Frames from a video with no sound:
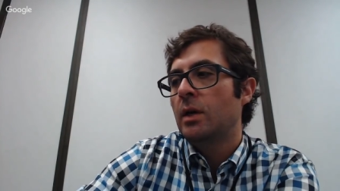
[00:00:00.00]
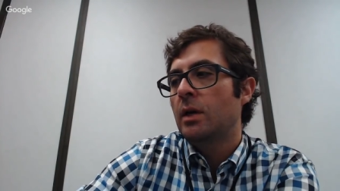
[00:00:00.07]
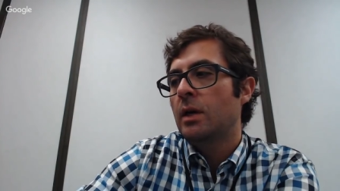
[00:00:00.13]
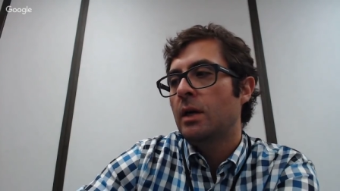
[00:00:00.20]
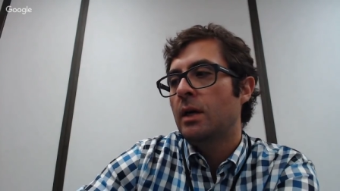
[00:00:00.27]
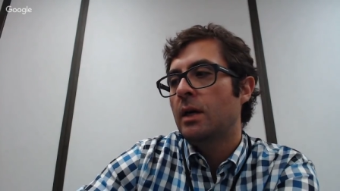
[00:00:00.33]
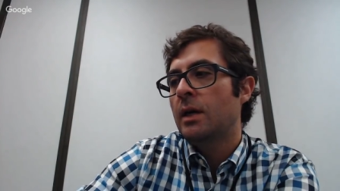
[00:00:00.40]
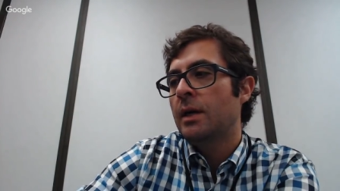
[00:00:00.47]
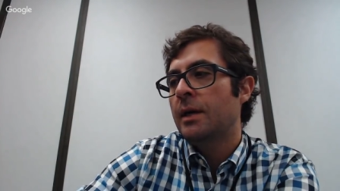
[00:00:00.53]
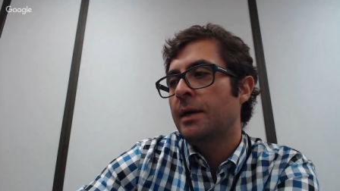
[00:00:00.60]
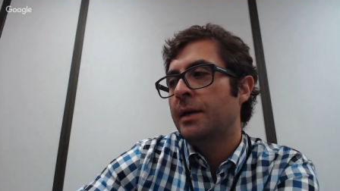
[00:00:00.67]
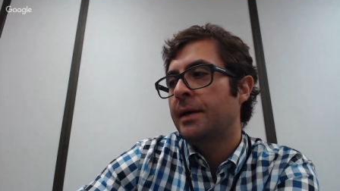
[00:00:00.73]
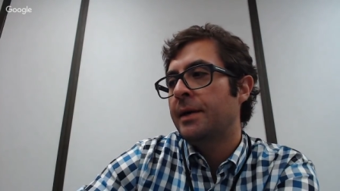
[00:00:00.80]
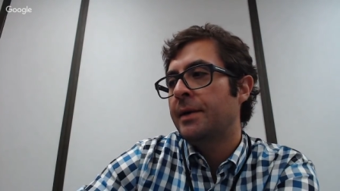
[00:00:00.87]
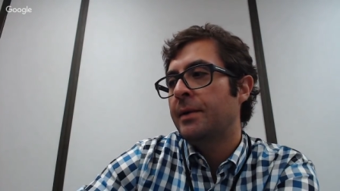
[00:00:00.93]

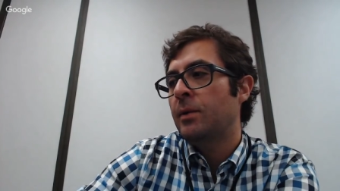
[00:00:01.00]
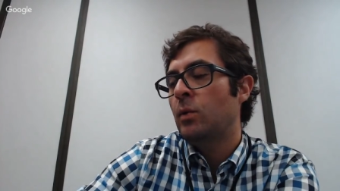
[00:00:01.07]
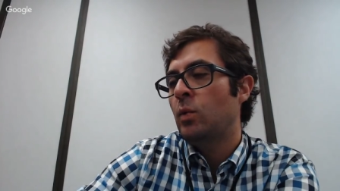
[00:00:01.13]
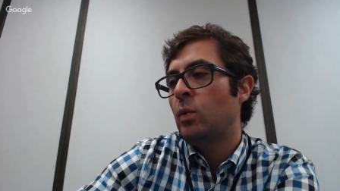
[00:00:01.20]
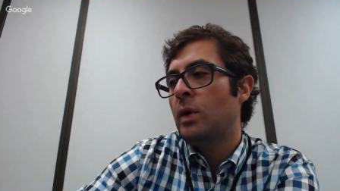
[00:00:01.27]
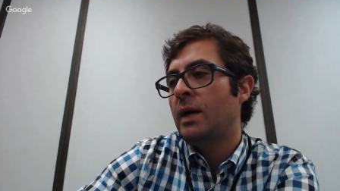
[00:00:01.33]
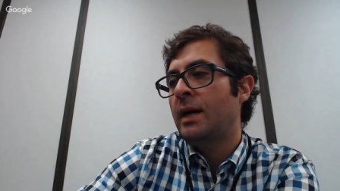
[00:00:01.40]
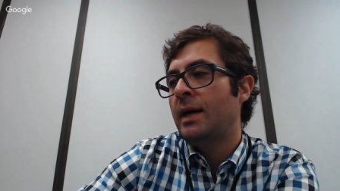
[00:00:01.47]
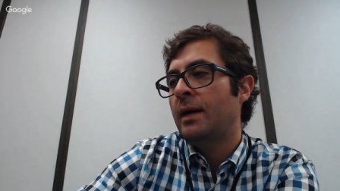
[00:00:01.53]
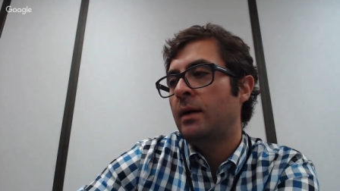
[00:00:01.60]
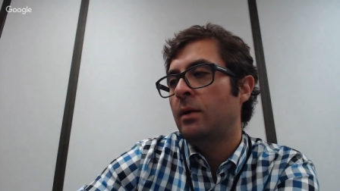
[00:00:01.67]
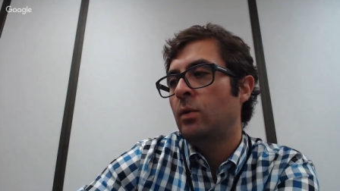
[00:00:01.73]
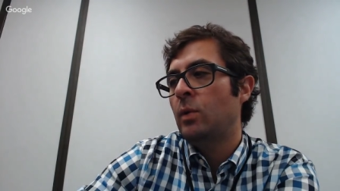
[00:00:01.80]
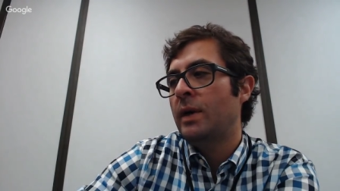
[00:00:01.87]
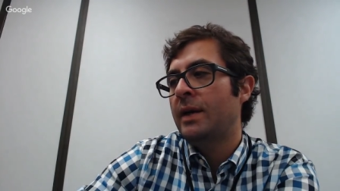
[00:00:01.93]

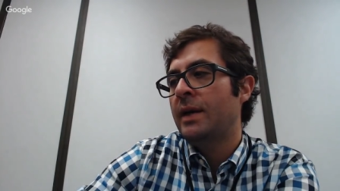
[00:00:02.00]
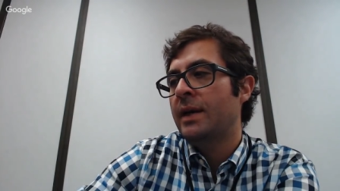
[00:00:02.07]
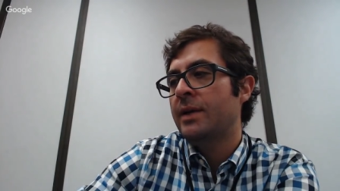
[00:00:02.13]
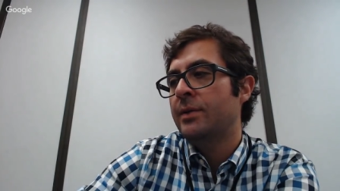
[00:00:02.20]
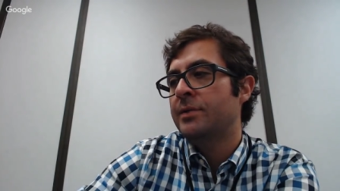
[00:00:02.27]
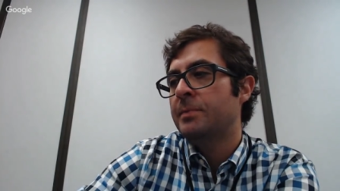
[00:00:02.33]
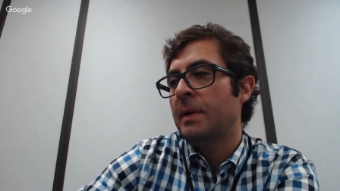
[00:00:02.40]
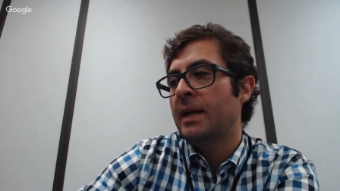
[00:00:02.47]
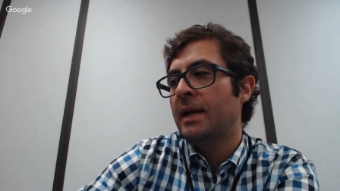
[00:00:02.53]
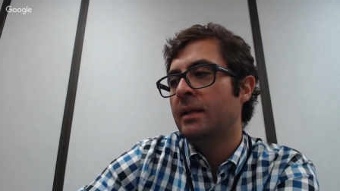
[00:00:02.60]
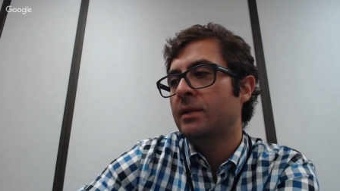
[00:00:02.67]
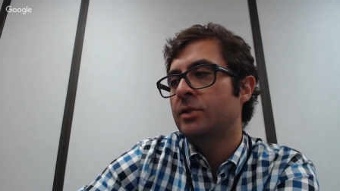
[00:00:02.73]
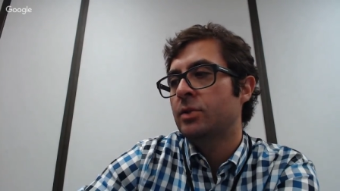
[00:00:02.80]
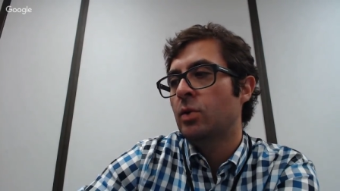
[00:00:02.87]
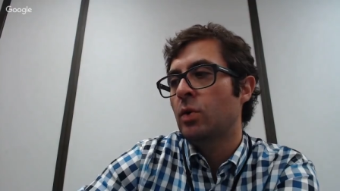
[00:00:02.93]
While when I use my
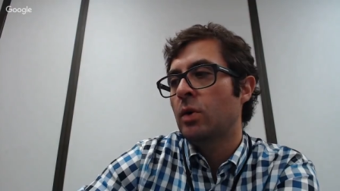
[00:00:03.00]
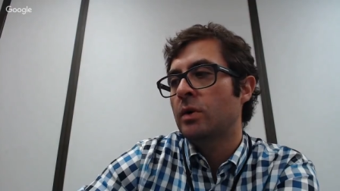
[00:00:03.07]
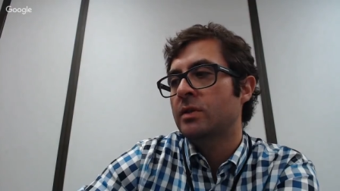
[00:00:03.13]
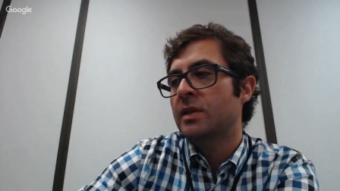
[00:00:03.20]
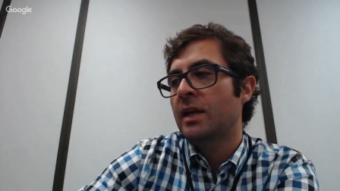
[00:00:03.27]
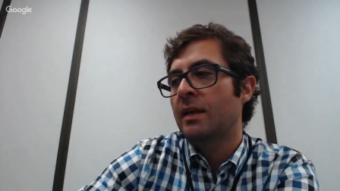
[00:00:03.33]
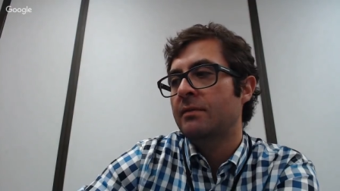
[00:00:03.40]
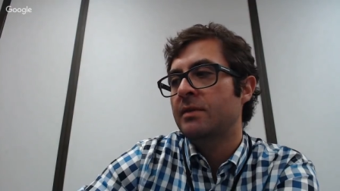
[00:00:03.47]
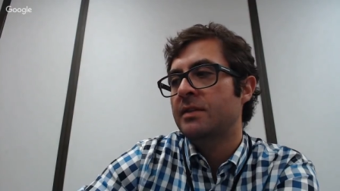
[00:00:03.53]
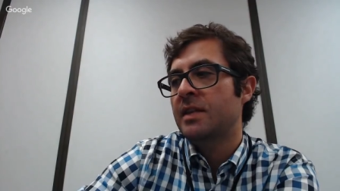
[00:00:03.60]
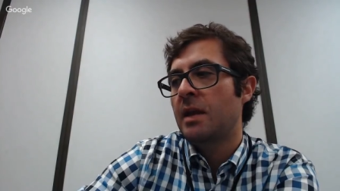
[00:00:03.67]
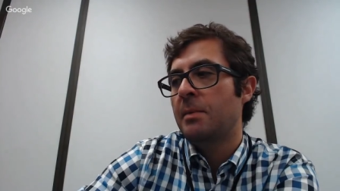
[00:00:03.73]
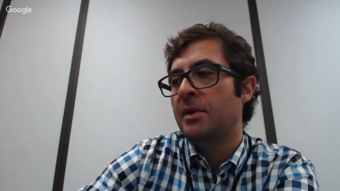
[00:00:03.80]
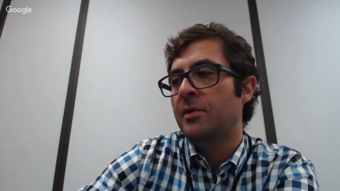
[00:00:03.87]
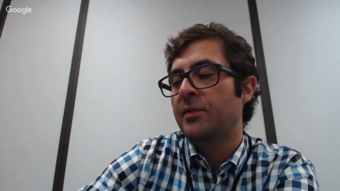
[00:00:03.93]
English course, I have the
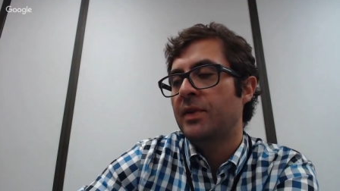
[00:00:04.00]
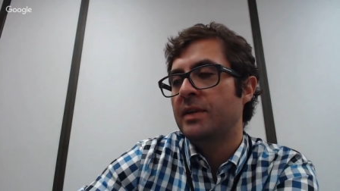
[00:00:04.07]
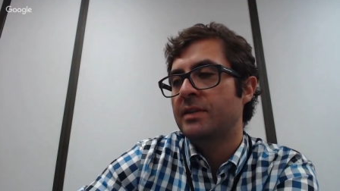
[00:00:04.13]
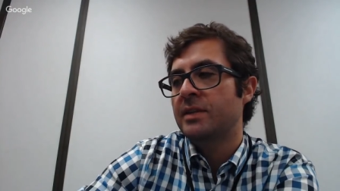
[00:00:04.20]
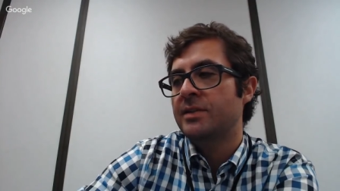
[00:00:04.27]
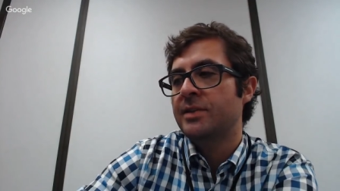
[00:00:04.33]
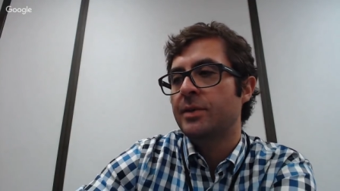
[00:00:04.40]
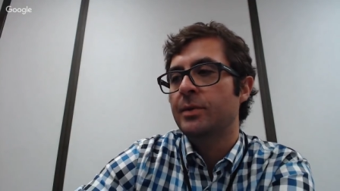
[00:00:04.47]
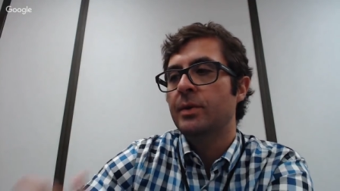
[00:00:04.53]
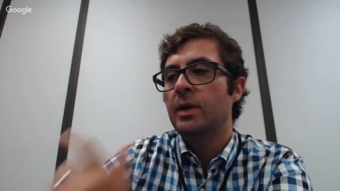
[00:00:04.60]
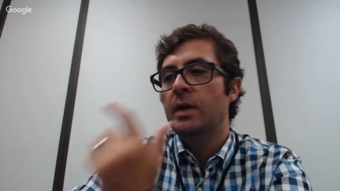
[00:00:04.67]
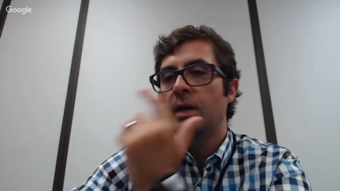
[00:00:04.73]
same interface as you.